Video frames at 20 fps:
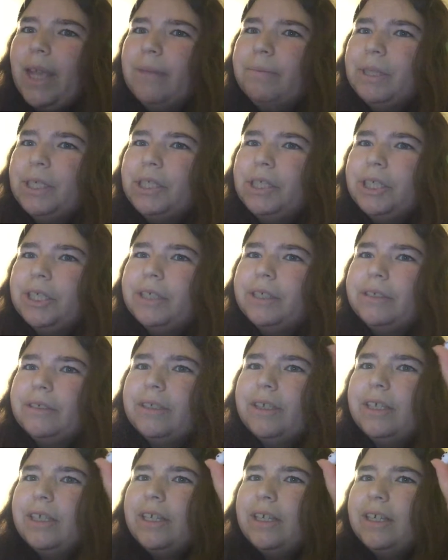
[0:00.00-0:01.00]
I'm not sure.
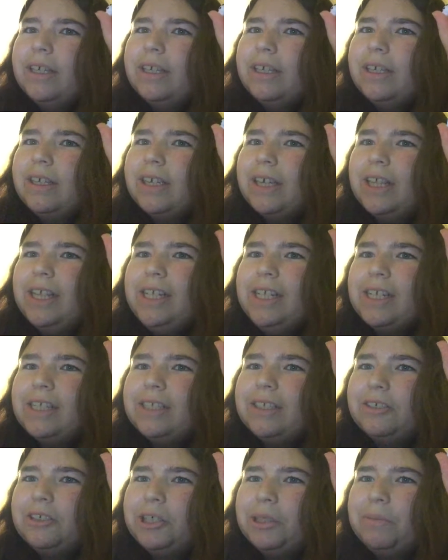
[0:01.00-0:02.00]
I think
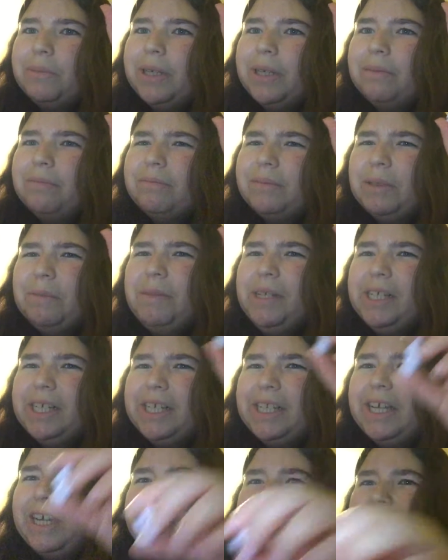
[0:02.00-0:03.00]
that's their ship name. Something
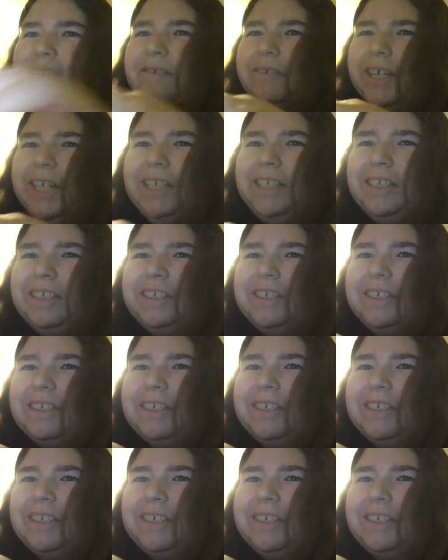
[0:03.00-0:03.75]
like that, right?